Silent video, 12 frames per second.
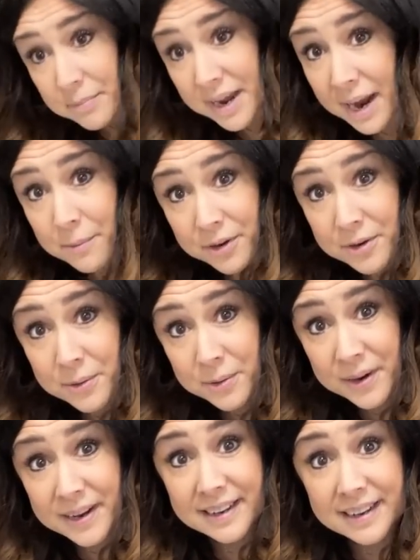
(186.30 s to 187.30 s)
Power
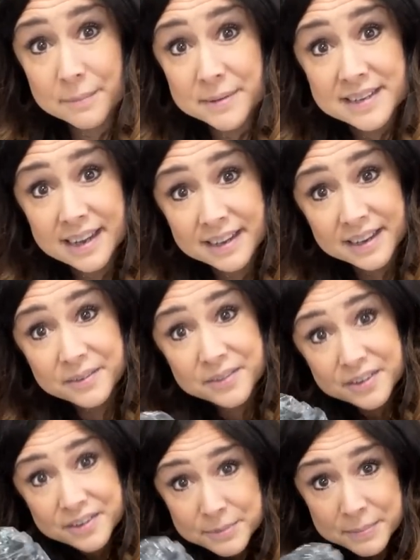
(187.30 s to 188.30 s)
cord. Let me tell you,
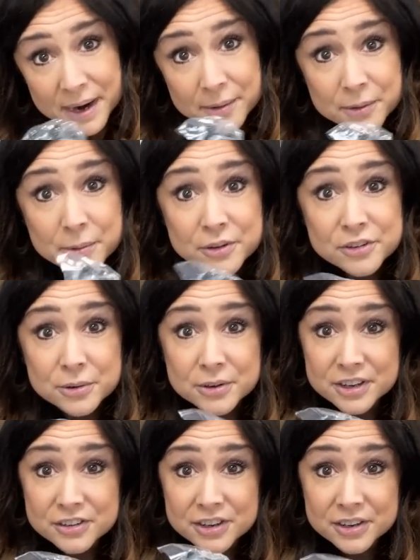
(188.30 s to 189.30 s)
there's a power cord
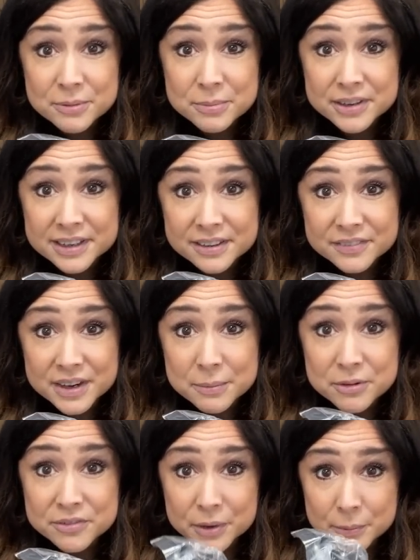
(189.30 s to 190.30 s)
shortage here at Bernina of
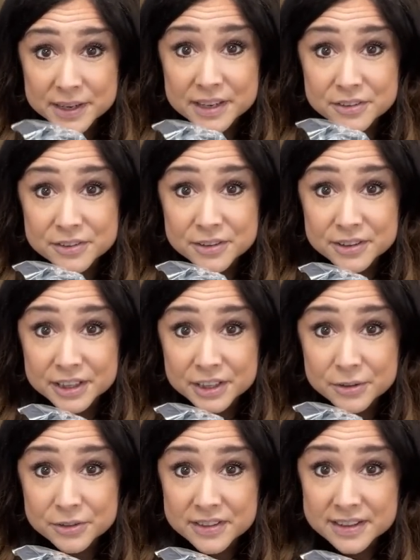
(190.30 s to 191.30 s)
Naperville. We can certainly
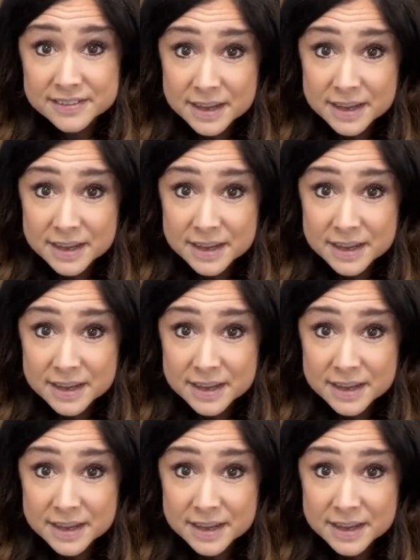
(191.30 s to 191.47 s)
use this.